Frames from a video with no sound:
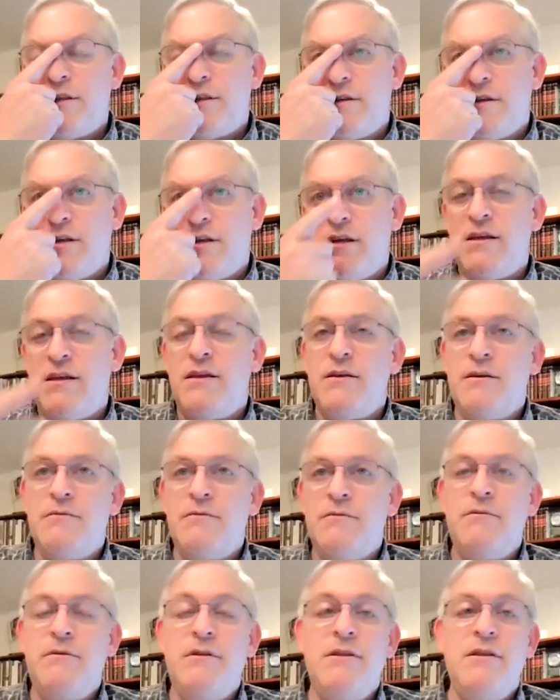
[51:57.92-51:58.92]
but
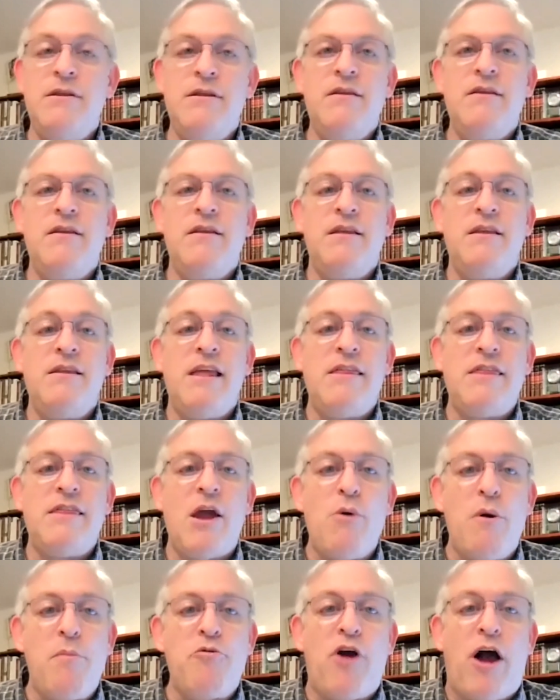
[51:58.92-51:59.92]
uh, th-
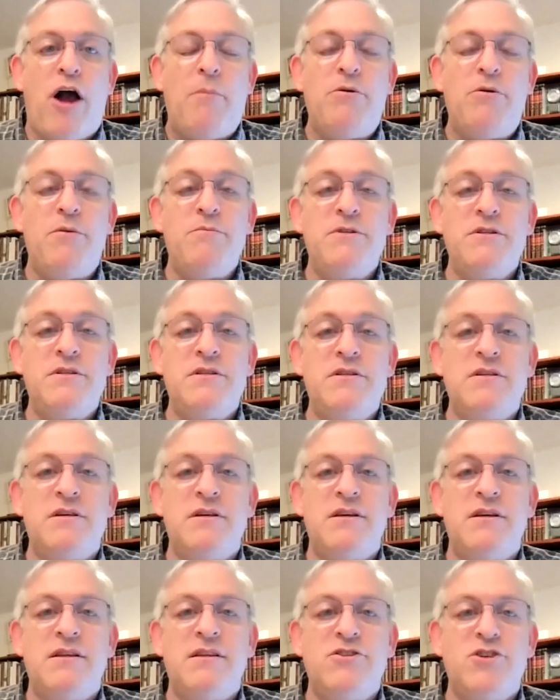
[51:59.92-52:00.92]
there were problems.
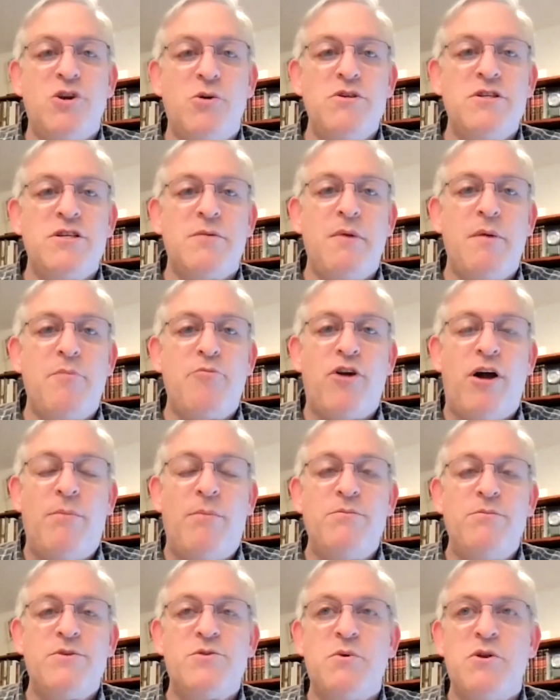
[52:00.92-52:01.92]
Uh, there's always going to be
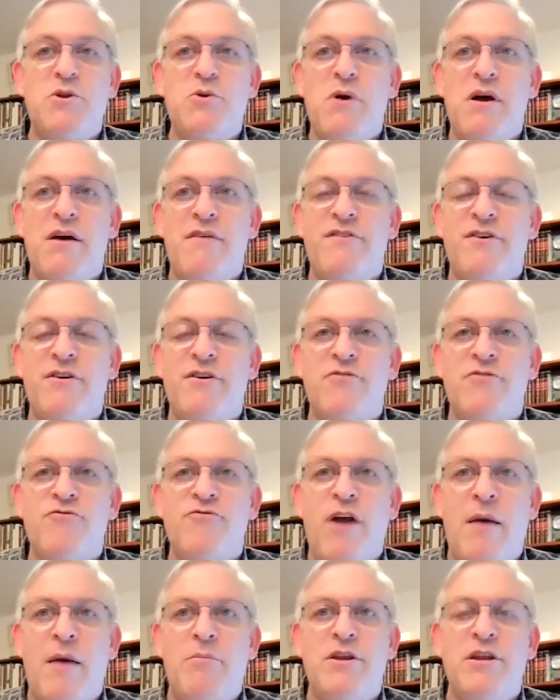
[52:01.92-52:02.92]
problems when you have a,
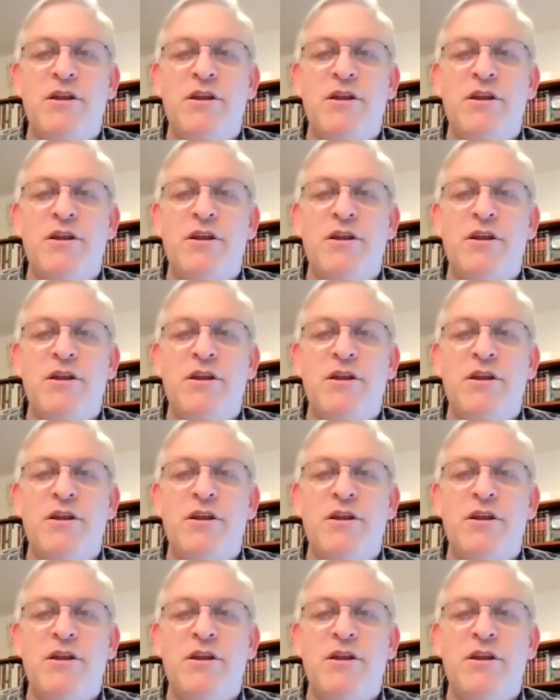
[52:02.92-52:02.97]
a,